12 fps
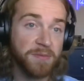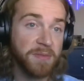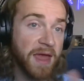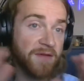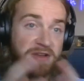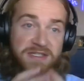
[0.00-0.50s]

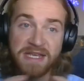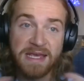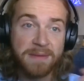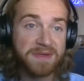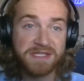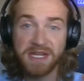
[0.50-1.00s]
Every
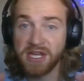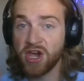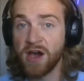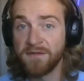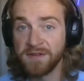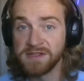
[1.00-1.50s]
team is in a
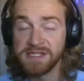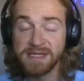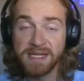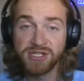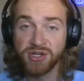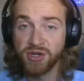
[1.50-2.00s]
conference,
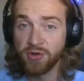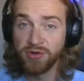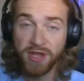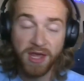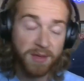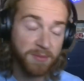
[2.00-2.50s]
unless you're Notre
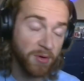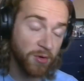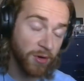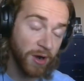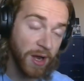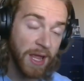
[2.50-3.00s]
Dame
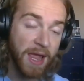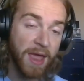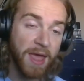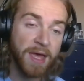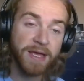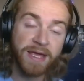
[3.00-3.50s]
or
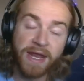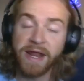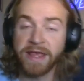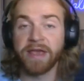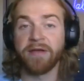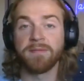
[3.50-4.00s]

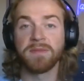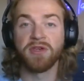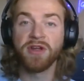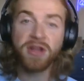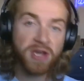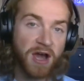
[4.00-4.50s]
Connecticut. You're
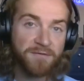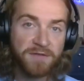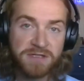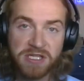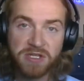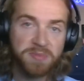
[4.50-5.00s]
in a
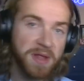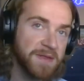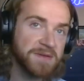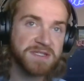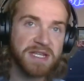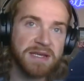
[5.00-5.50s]
conference and you play
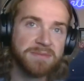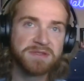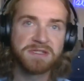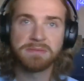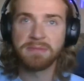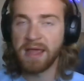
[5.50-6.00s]
those
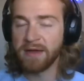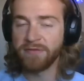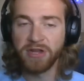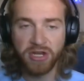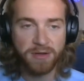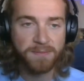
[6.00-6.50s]
teams
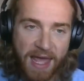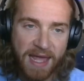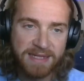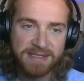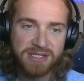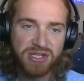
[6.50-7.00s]
every year.
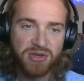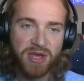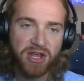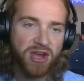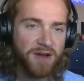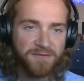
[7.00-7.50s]
And you get
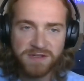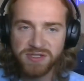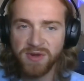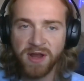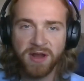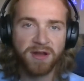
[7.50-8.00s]
a conference
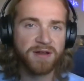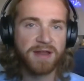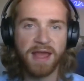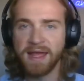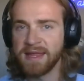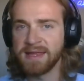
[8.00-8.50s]
record,
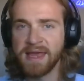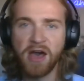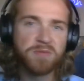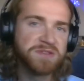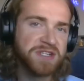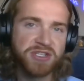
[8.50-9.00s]
and it
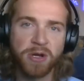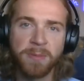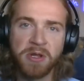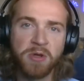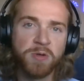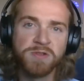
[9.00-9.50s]
helps
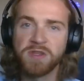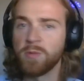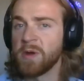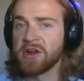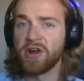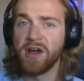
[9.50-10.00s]
determine who's the
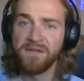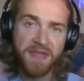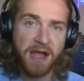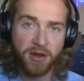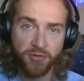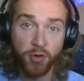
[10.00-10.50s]
winner of
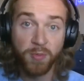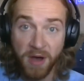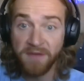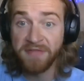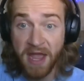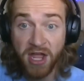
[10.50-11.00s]
that group,
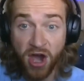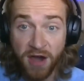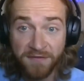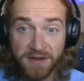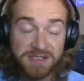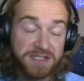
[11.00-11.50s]
of that
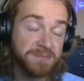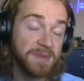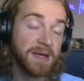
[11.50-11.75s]
conference.